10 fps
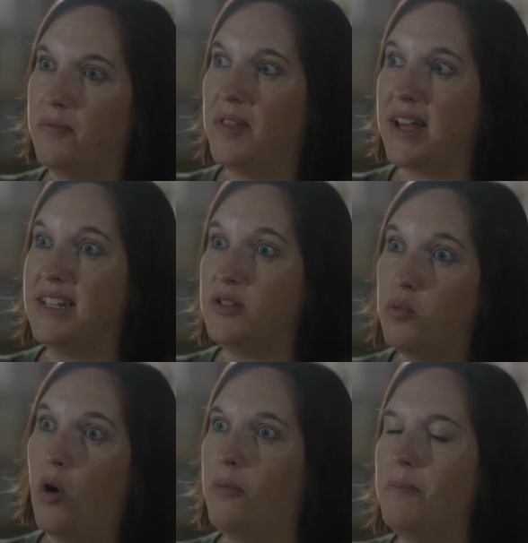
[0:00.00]
That is
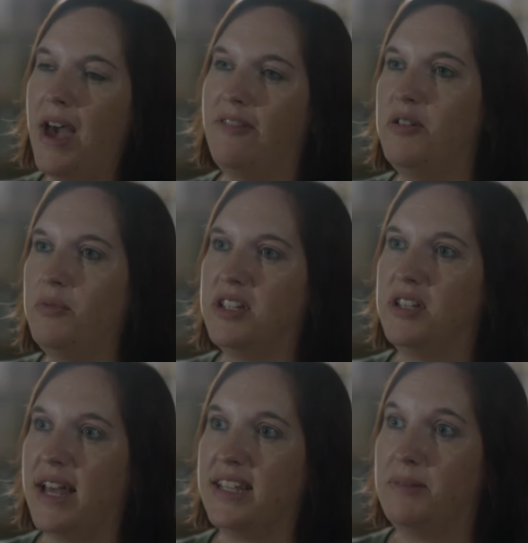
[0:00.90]
what Mary
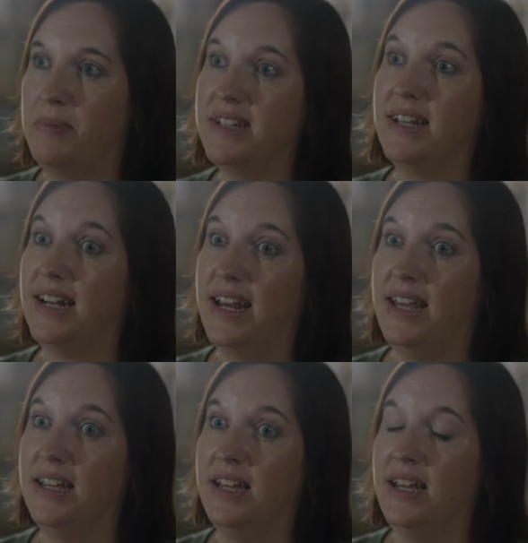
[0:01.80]
was explicitly